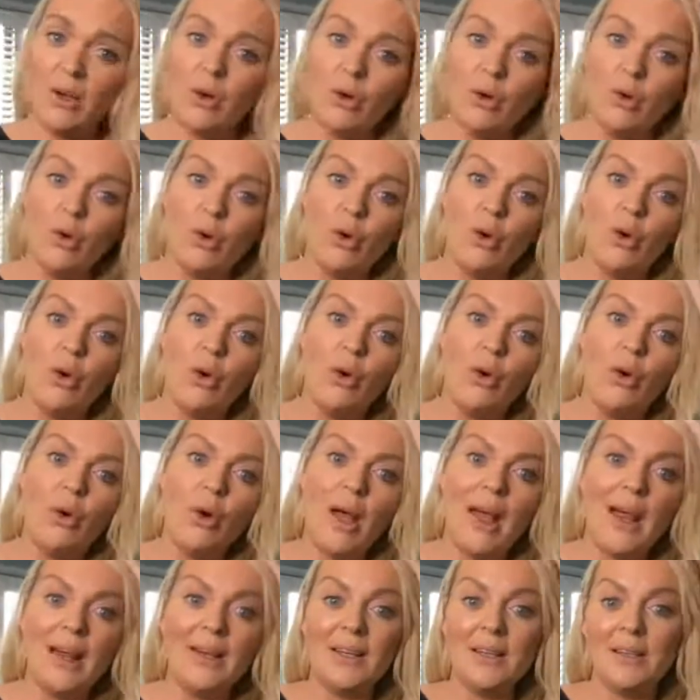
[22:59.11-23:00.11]
or
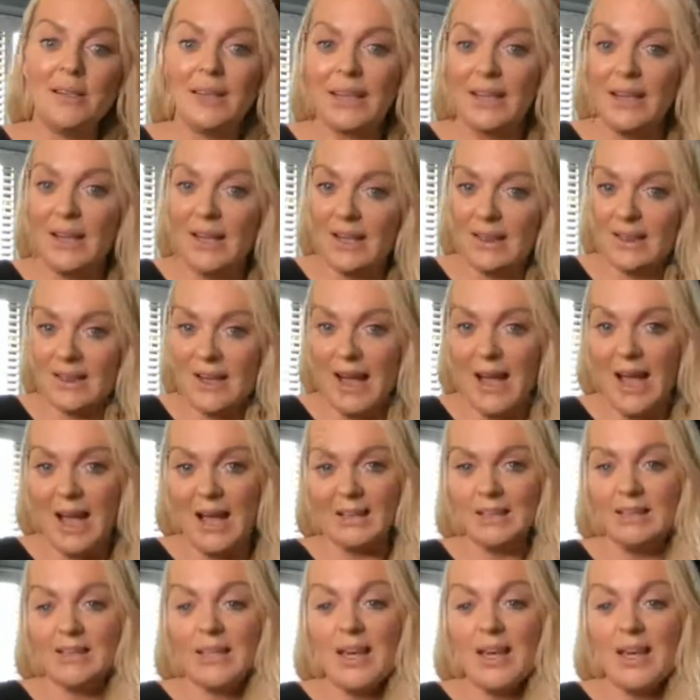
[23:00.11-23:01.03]
anything like that,